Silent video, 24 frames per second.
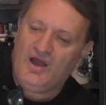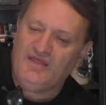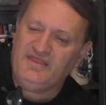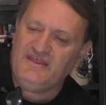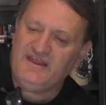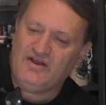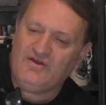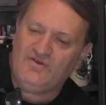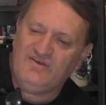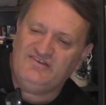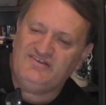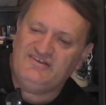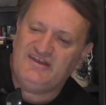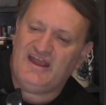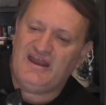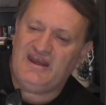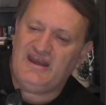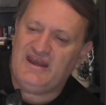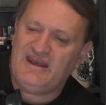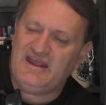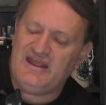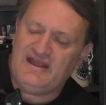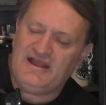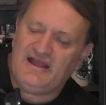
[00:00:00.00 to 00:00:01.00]
think
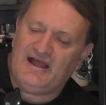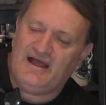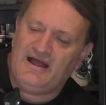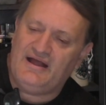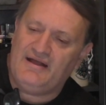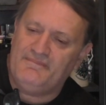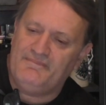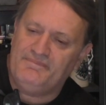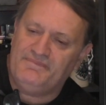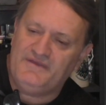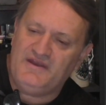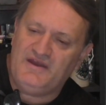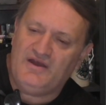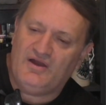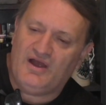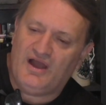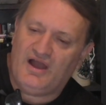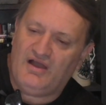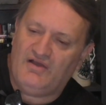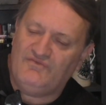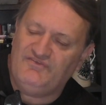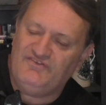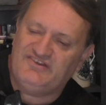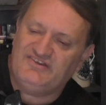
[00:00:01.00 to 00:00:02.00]
Christianity,
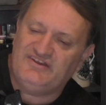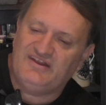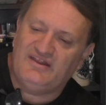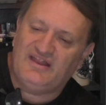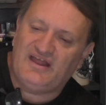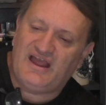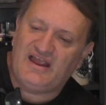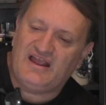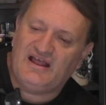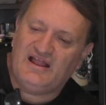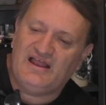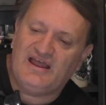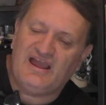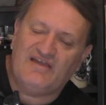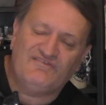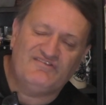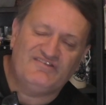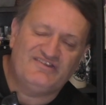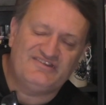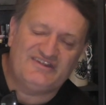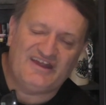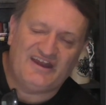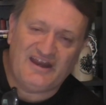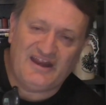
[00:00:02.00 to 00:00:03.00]
obviously they clearly
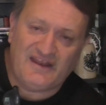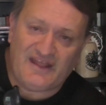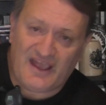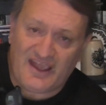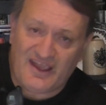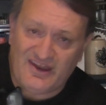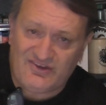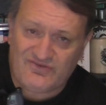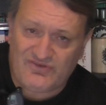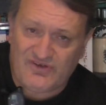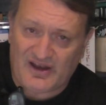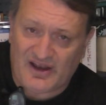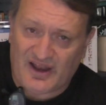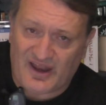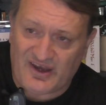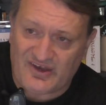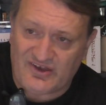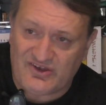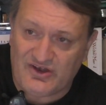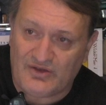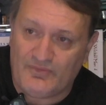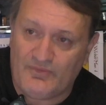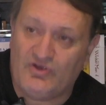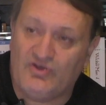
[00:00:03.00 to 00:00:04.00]
haven't studied their history, ladies
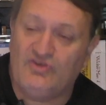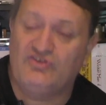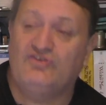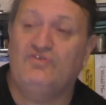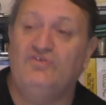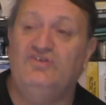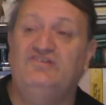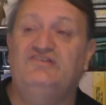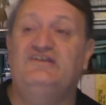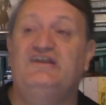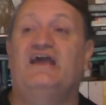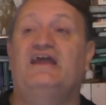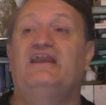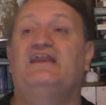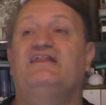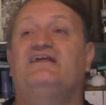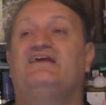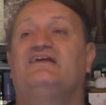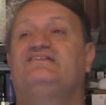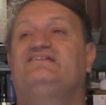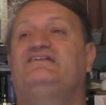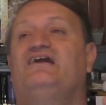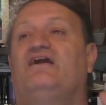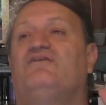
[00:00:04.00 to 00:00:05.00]
and gentlemen, because Christianity
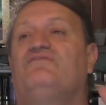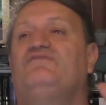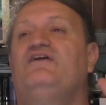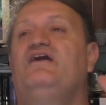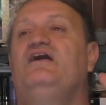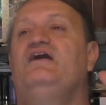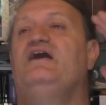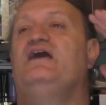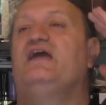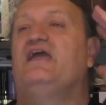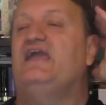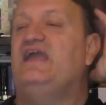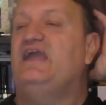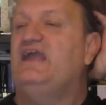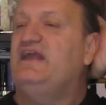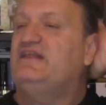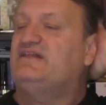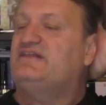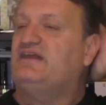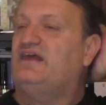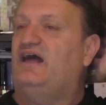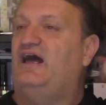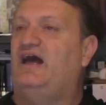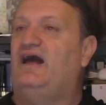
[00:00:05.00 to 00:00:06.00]
itself,
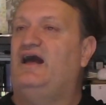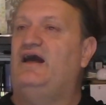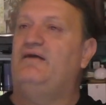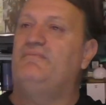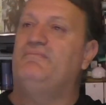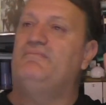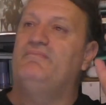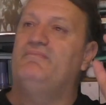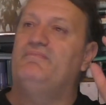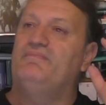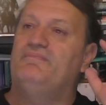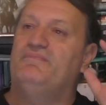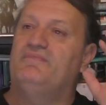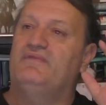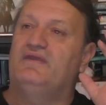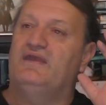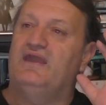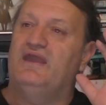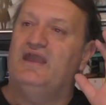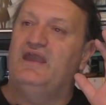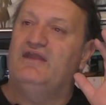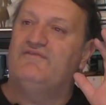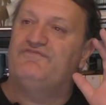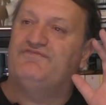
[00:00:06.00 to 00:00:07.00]

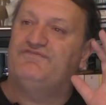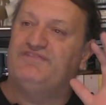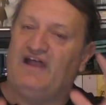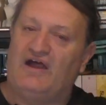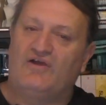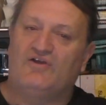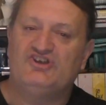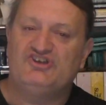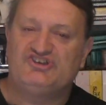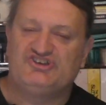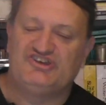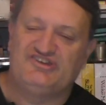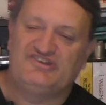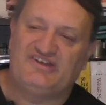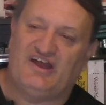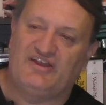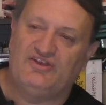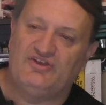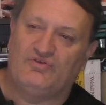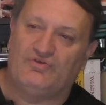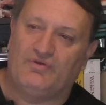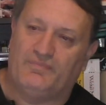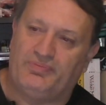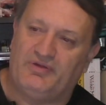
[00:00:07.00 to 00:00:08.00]
it flourishes
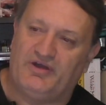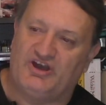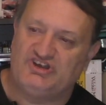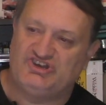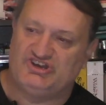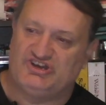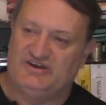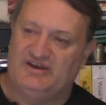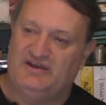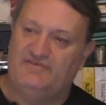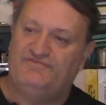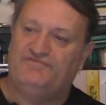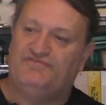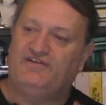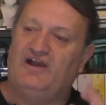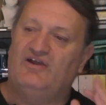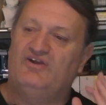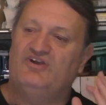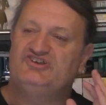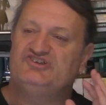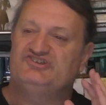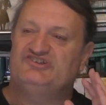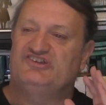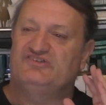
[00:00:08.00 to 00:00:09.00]
under oppression. It
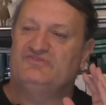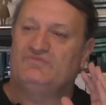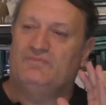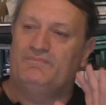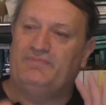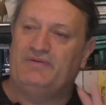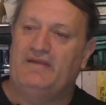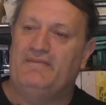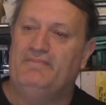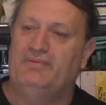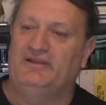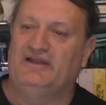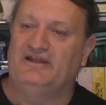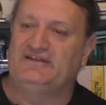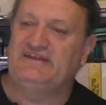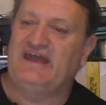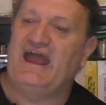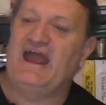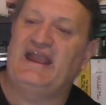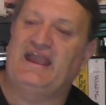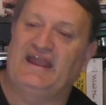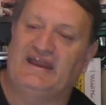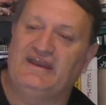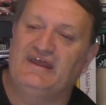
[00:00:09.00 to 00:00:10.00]
flourishes when people
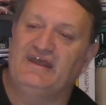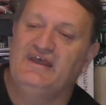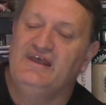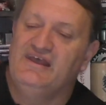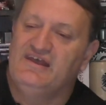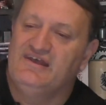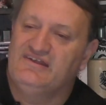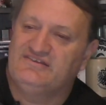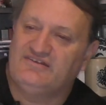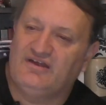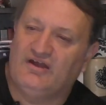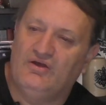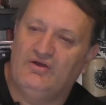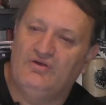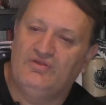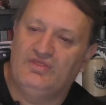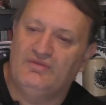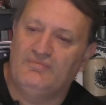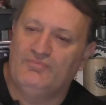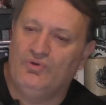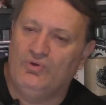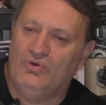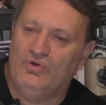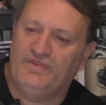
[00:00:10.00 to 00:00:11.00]
attack it. So
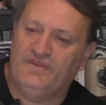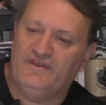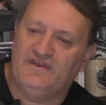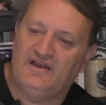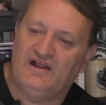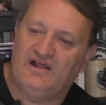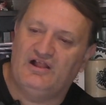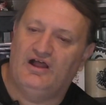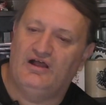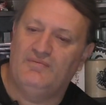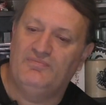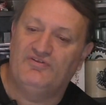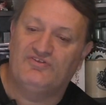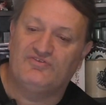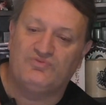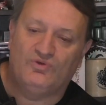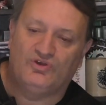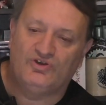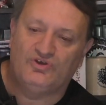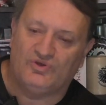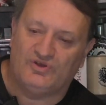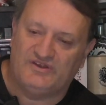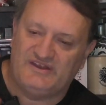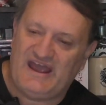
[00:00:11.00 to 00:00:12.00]
the more that the globalists
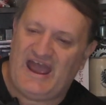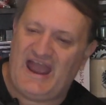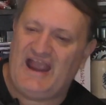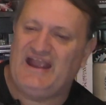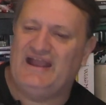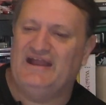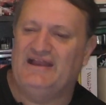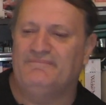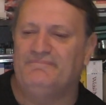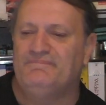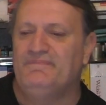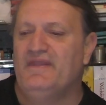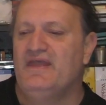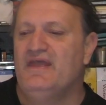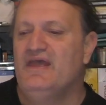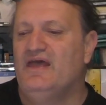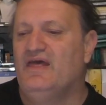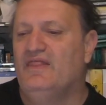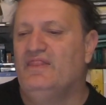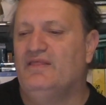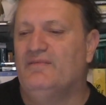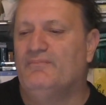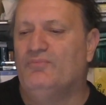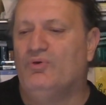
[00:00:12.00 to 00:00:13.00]
want to attack it,
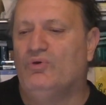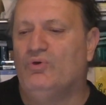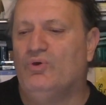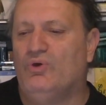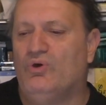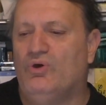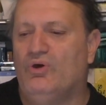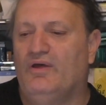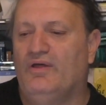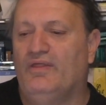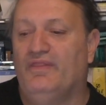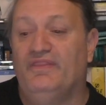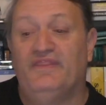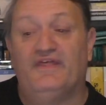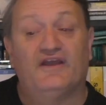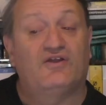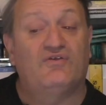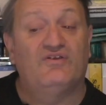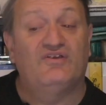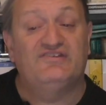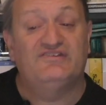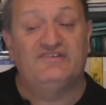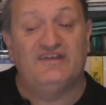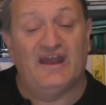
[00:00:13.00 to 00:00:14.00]
the more that
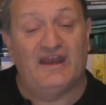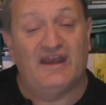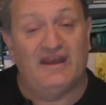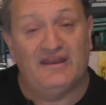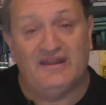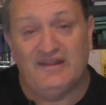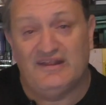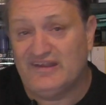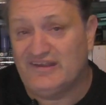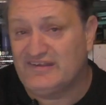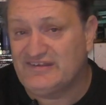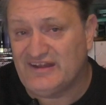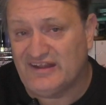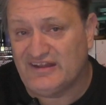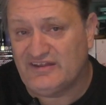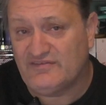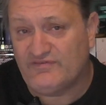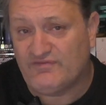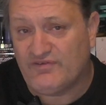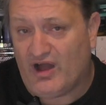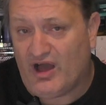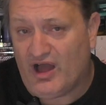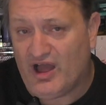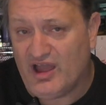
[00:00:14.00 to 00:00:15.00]
Christianity, in a sense,
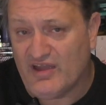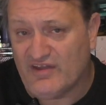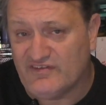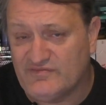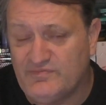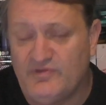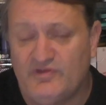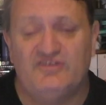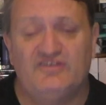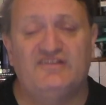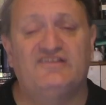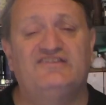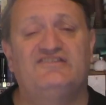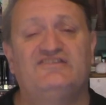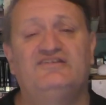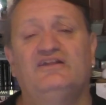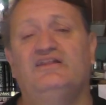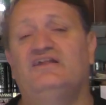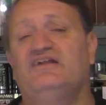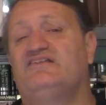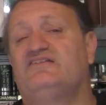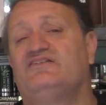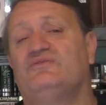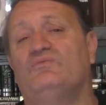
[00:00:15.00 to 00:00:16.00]
thrives, because it
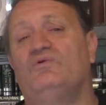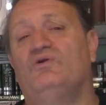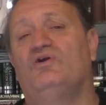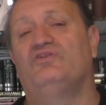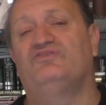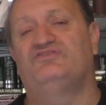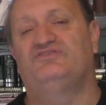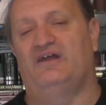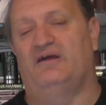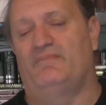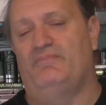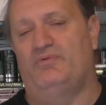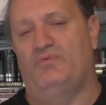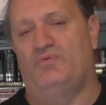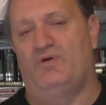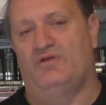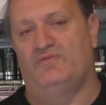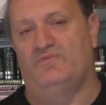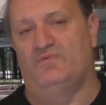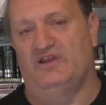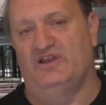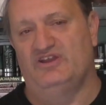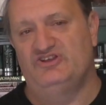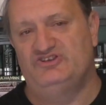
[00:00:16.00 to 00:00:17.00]
still is the world's number
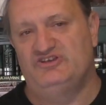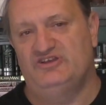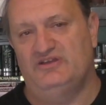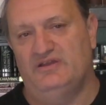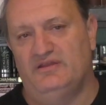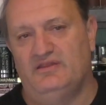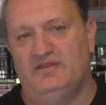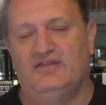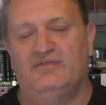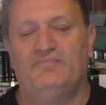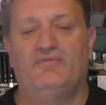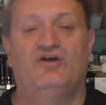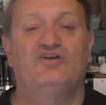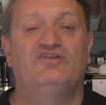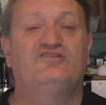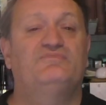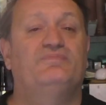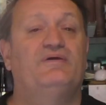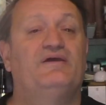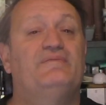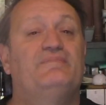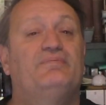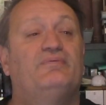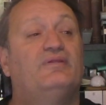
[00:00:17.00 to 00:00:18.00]
one religion. I
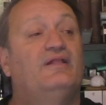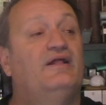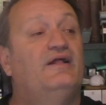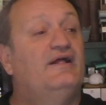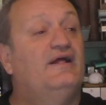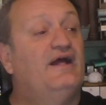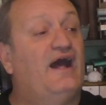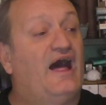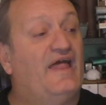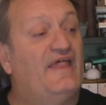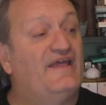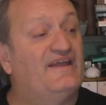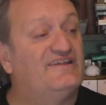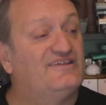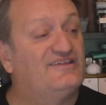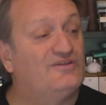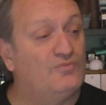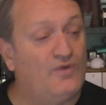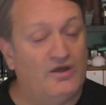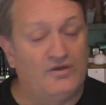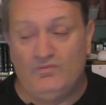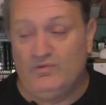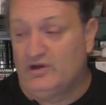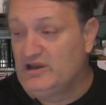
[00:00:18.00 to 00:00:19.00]
think it's the
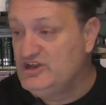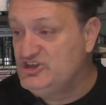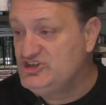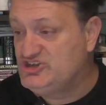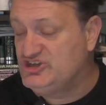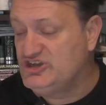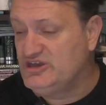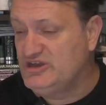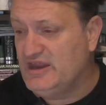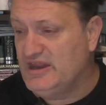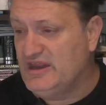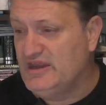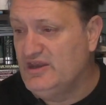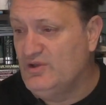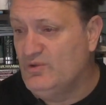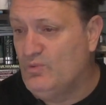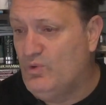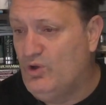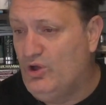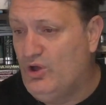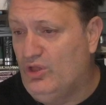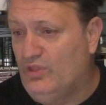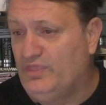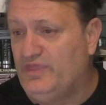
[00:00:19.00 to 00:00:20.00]
one religion in the
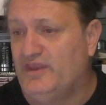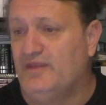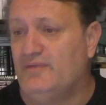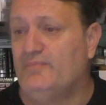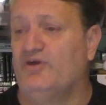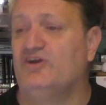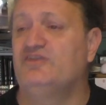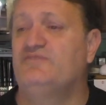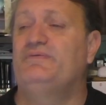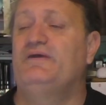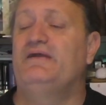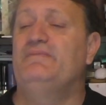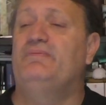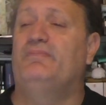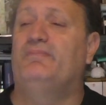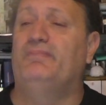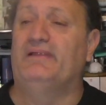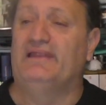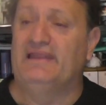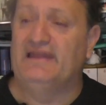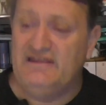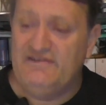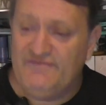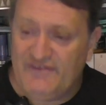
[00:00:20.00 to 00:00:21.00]
world that the most people
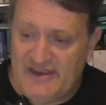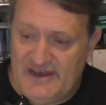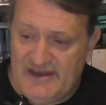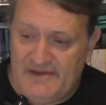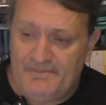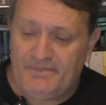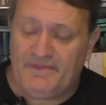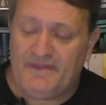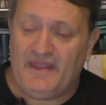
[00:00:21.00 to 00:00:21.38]
believe in,